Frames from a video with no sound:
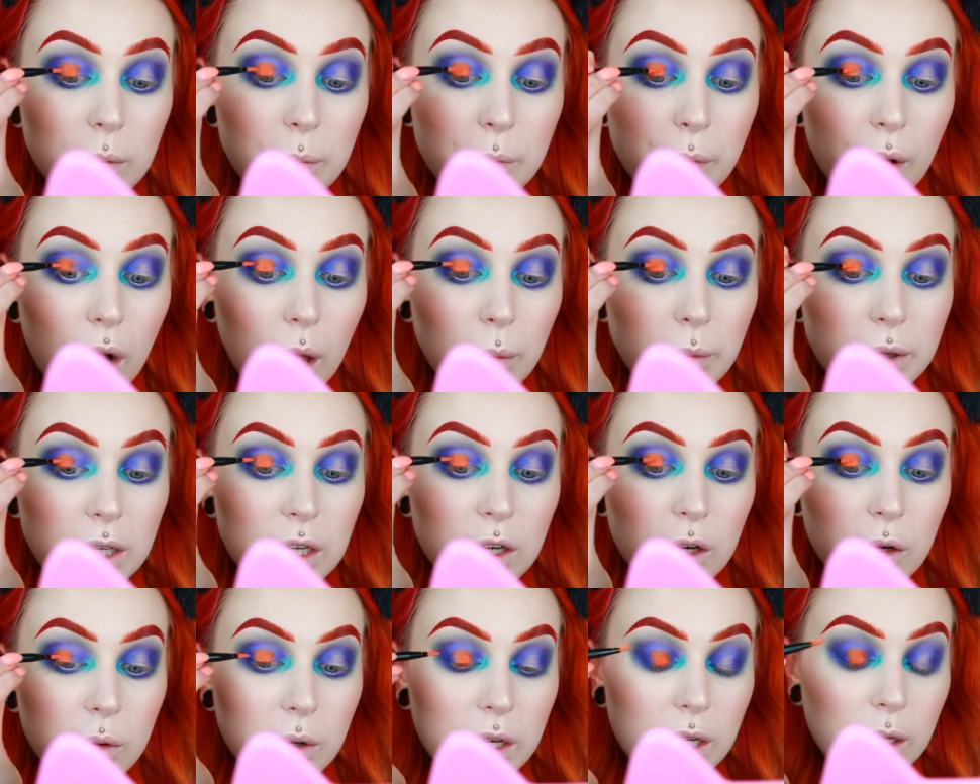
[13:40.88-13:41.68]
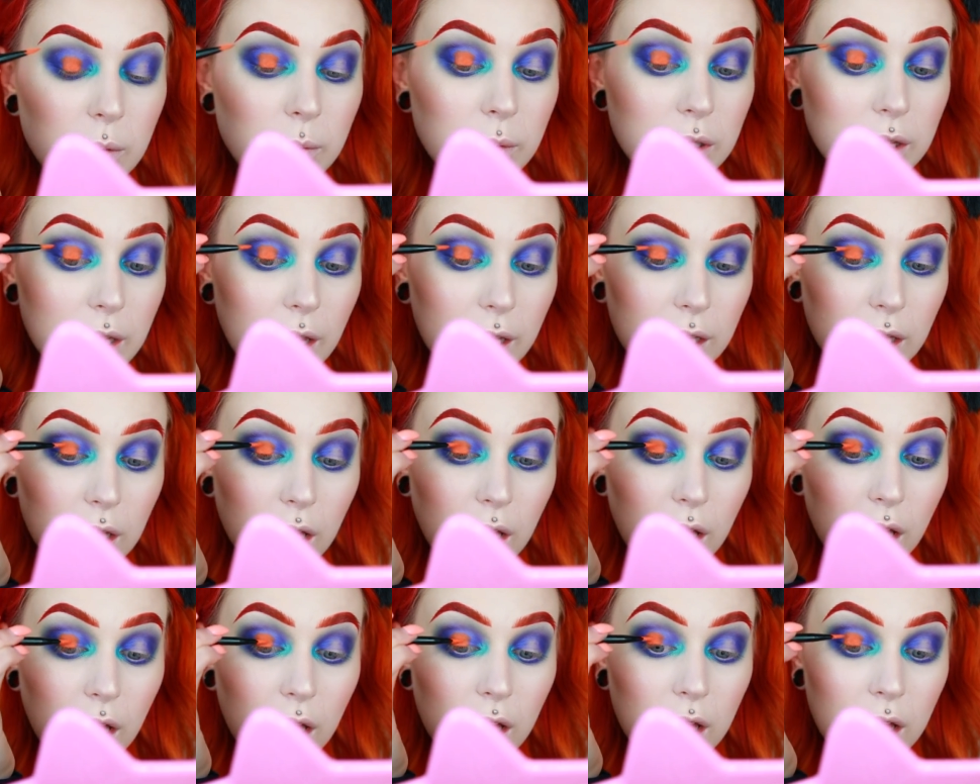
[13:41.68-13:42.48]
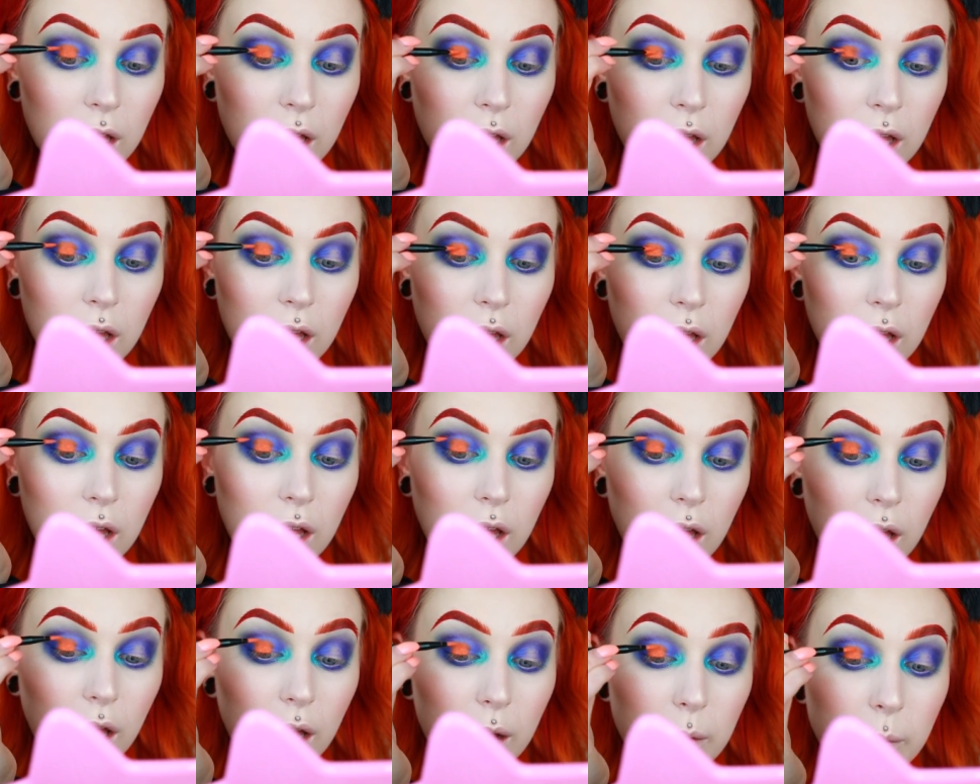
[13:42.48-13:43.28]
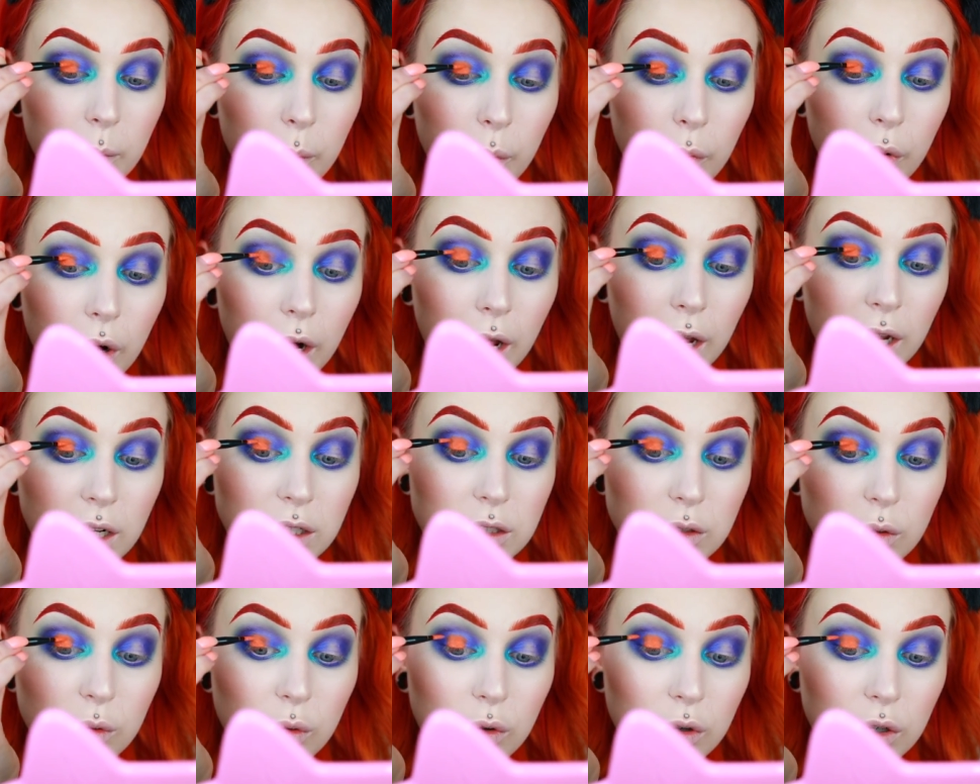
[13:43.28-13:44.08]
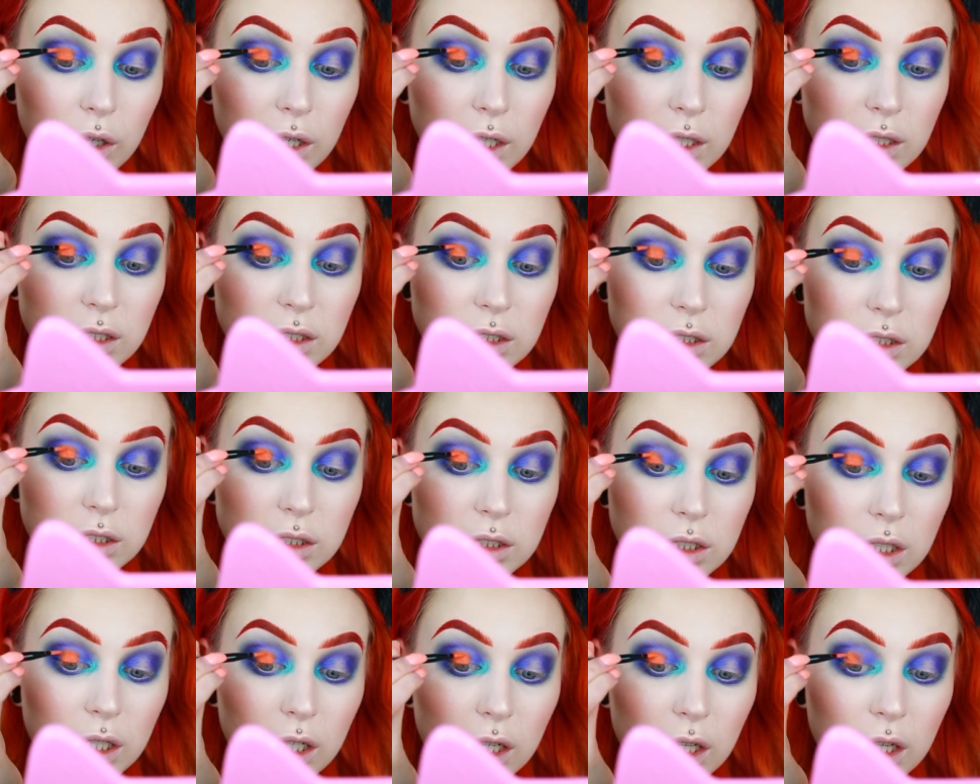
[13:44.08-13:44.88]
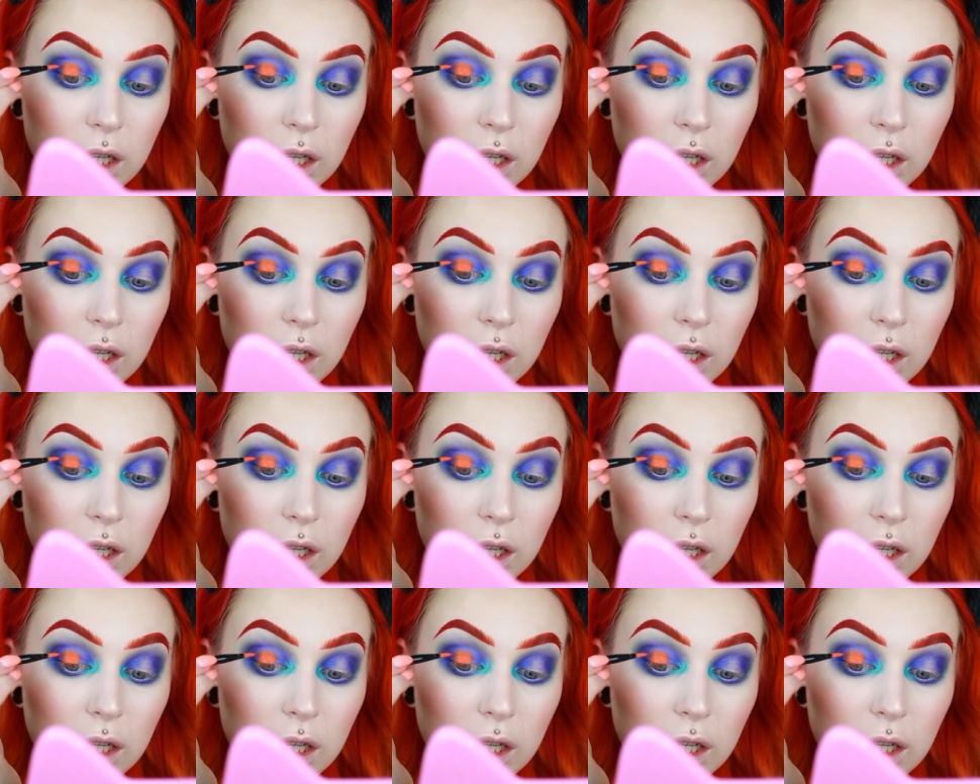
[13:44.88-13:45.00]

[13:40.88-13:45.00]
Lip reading: I'll probably go in with like a bright orange